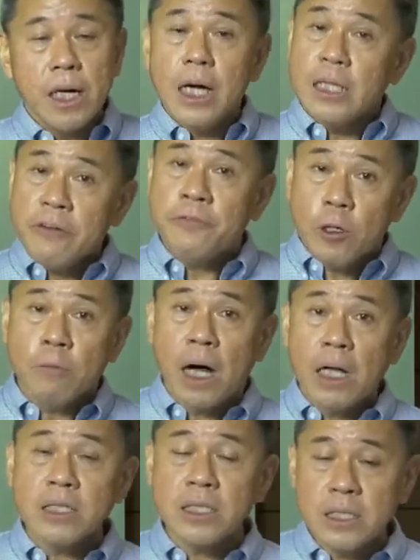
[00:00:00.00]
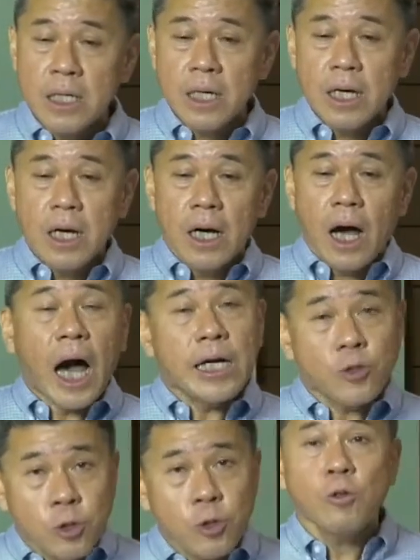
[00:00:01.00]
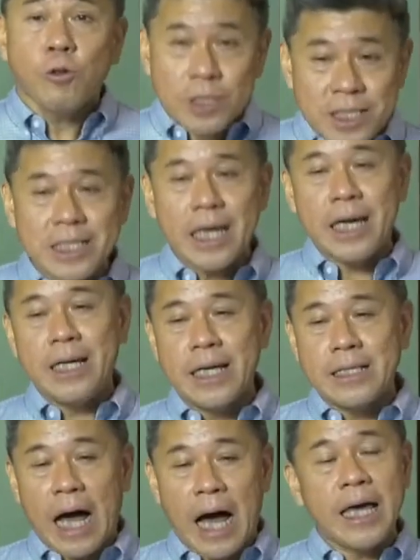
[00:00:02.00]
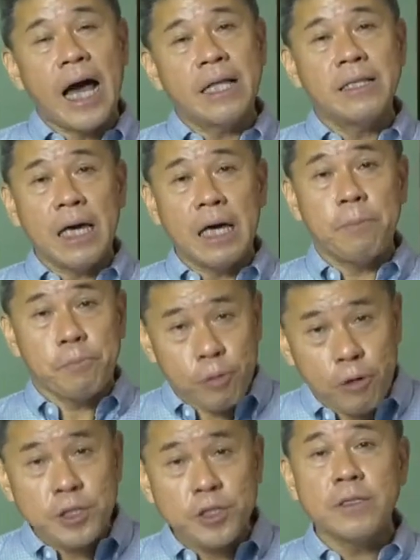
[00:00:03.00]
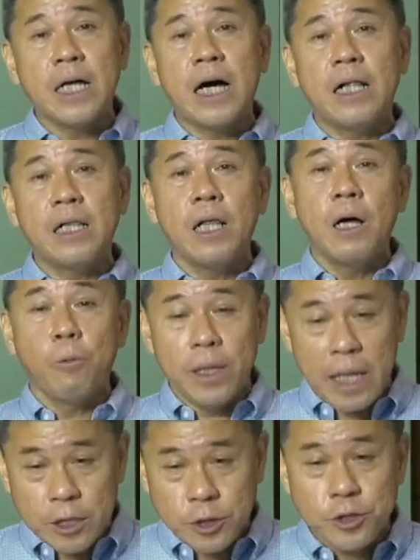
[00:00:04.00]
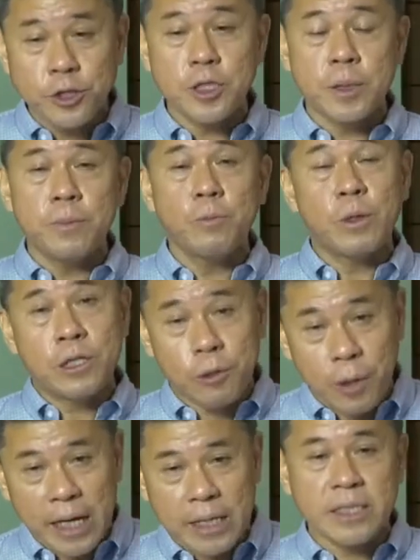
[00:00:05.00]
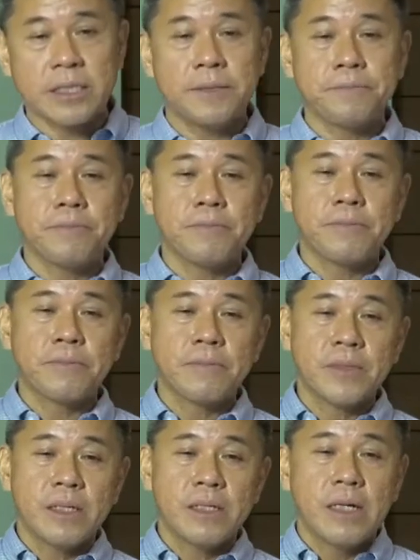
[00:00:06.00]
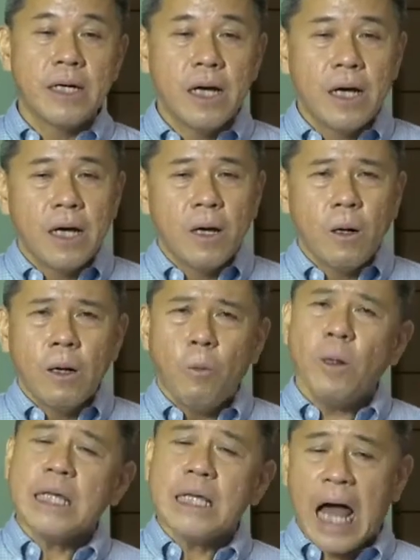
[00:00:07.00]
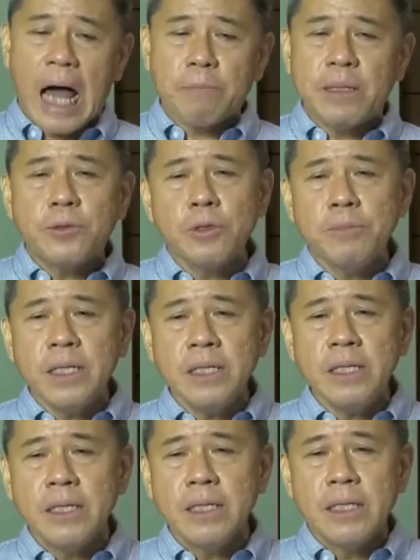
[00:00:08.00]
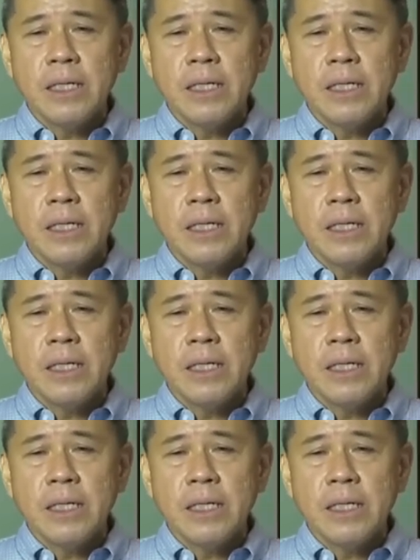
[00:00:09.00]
In a few months, I too could say that I had a personal relationship with Christ. What had happened to me?